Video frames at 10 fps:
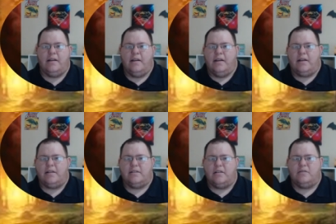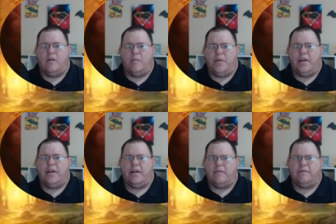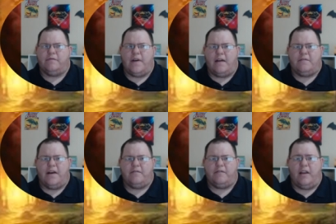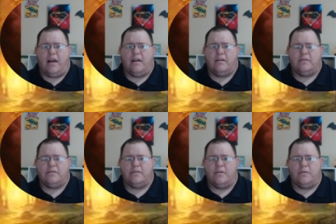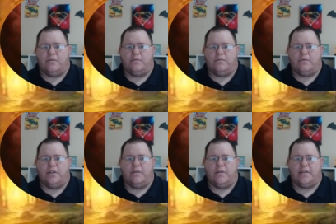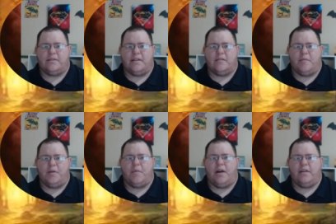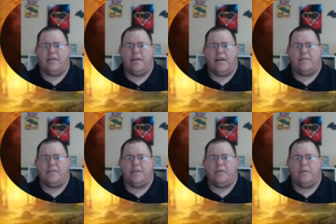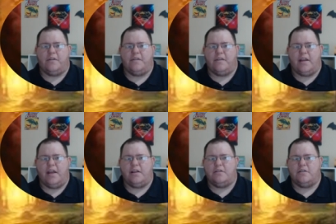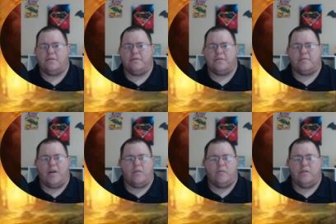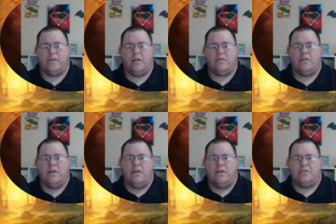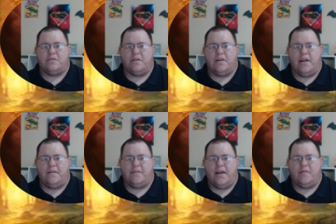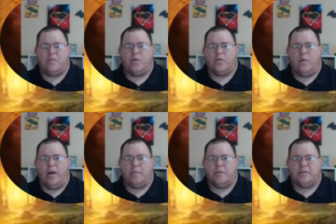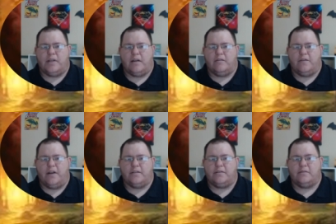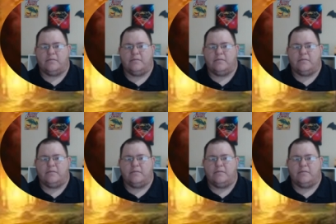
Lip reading: And it's also a big 5/5 flyer, so that's a big body that they have to deal with that they can't just use their spot removal on. So they're going to have a board wipe or a sacrifice,